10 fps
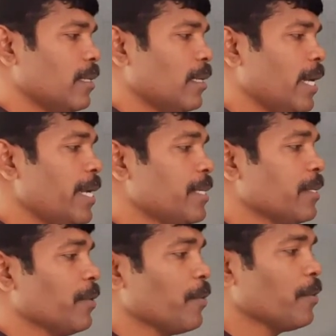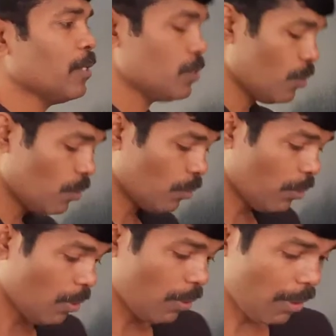Right?
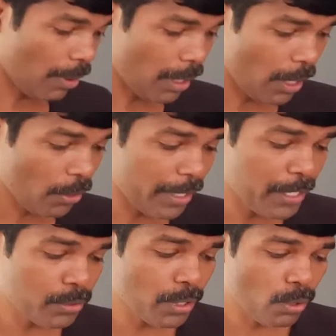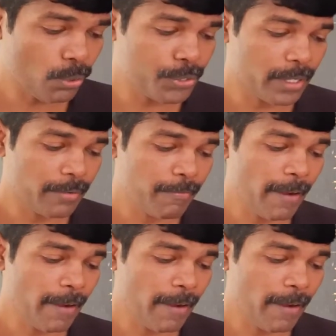So according to the question,